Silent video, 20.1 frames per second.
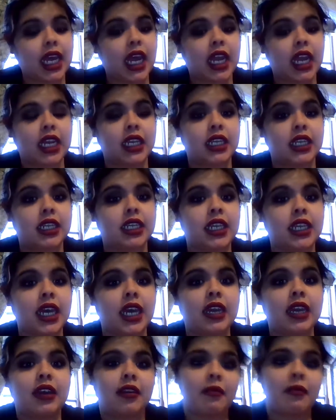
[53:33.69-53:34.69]
this is the
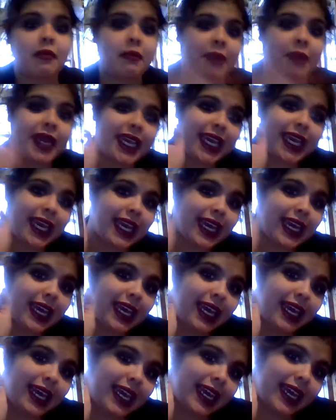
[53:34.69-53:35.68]
end.
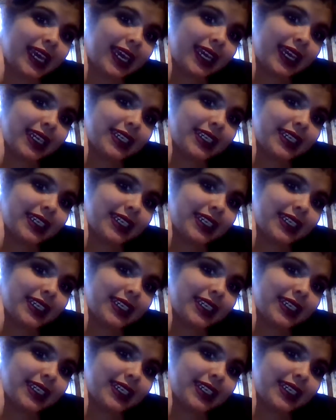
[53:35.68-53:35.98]
Bye,